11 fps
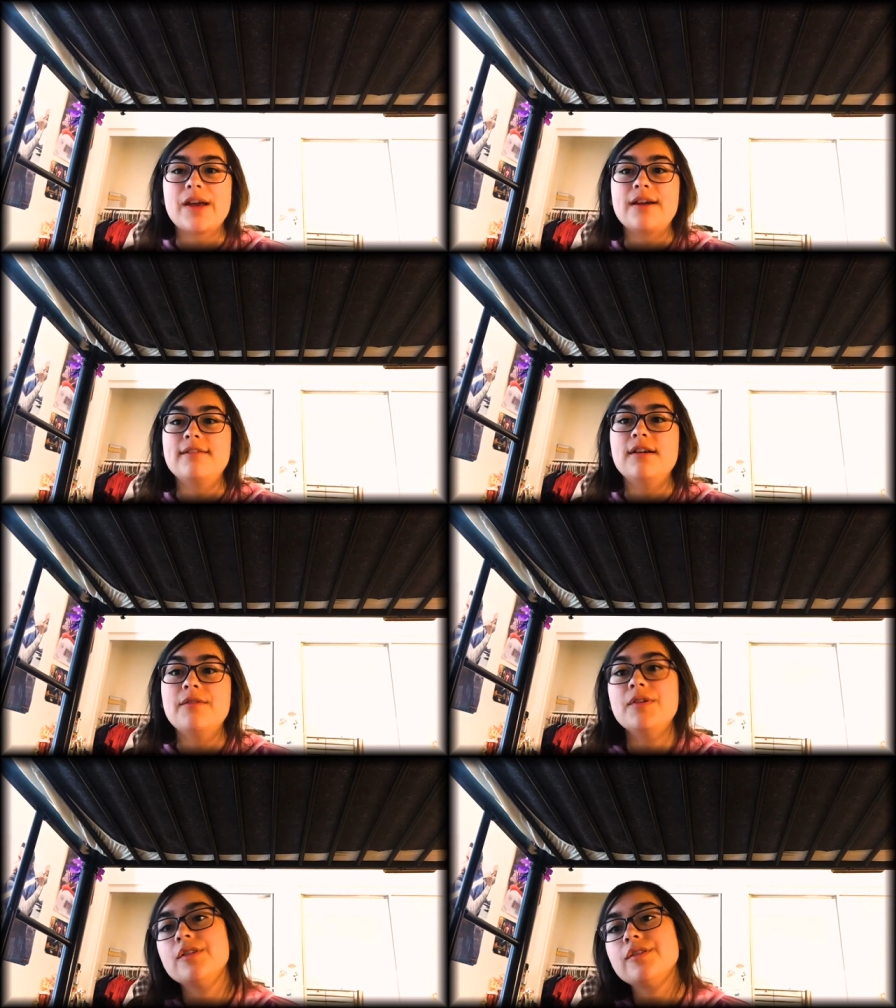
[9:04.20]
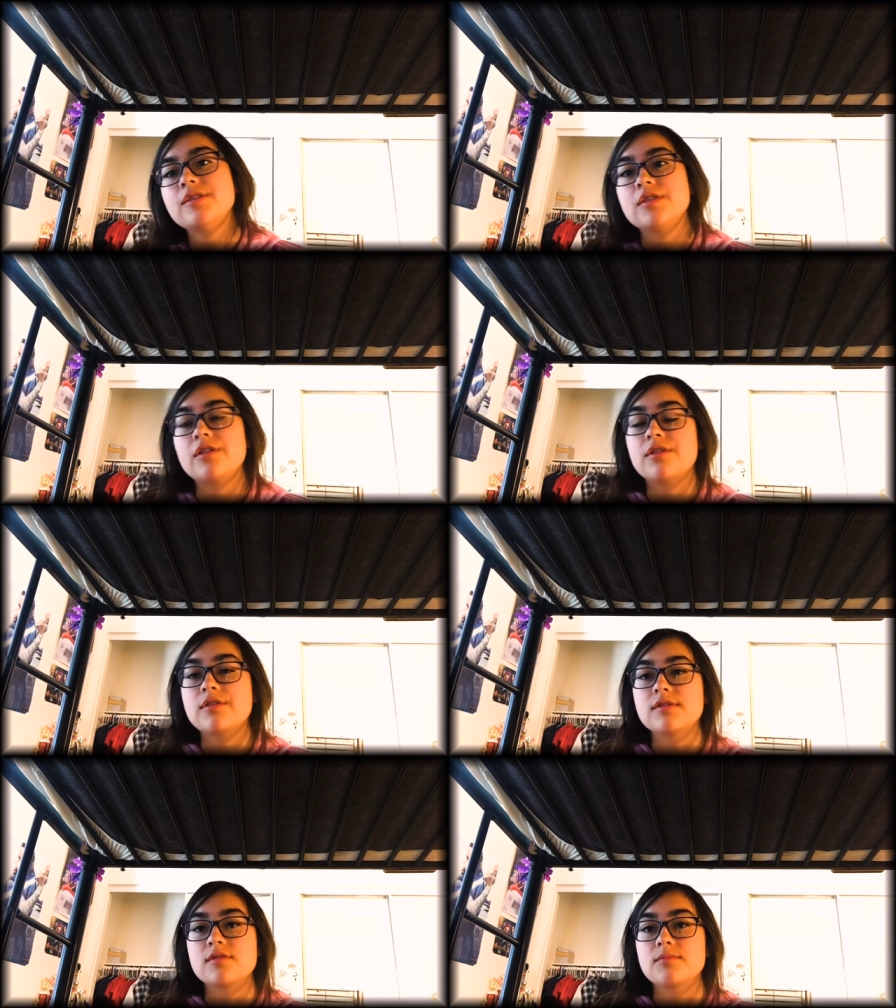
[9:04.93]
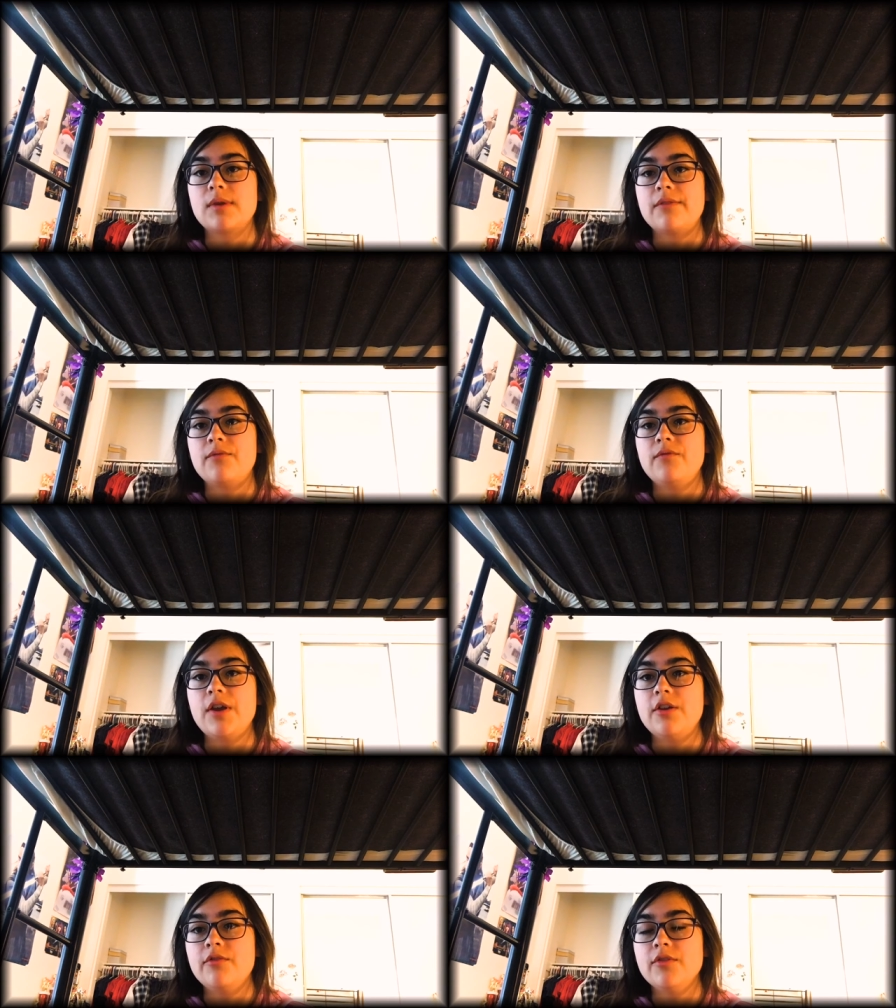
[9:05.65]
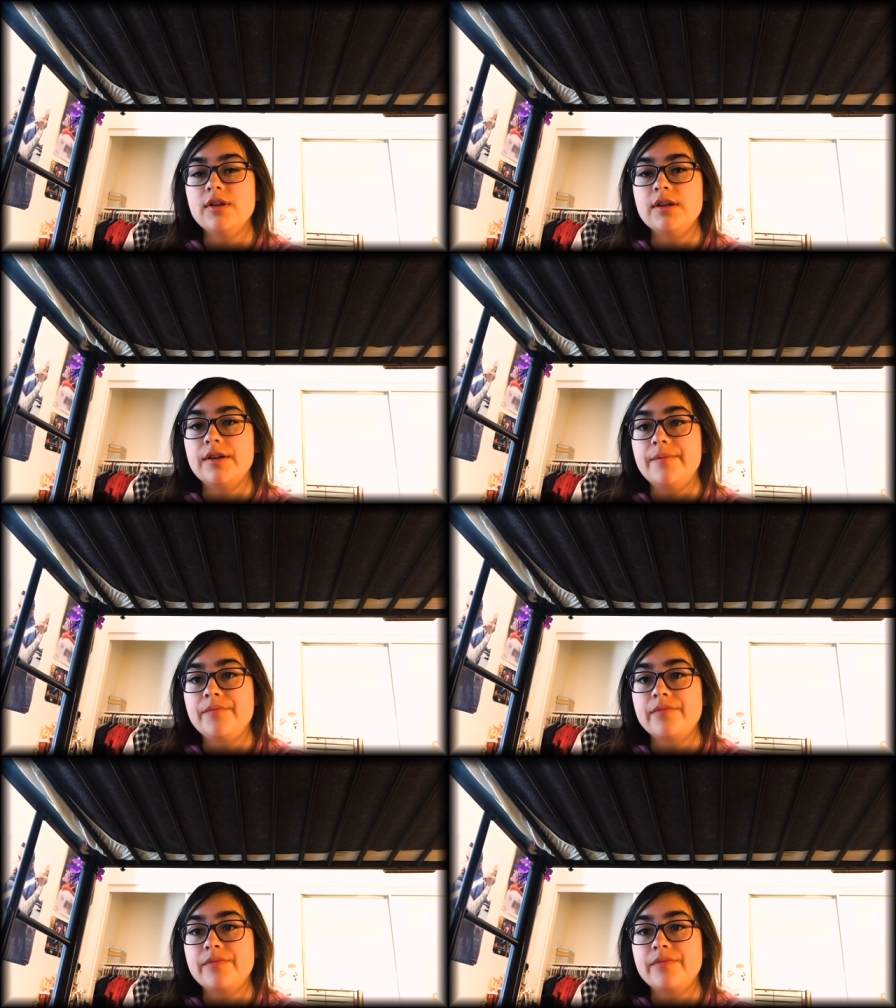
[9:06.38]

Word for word: I love all the songs. My favorite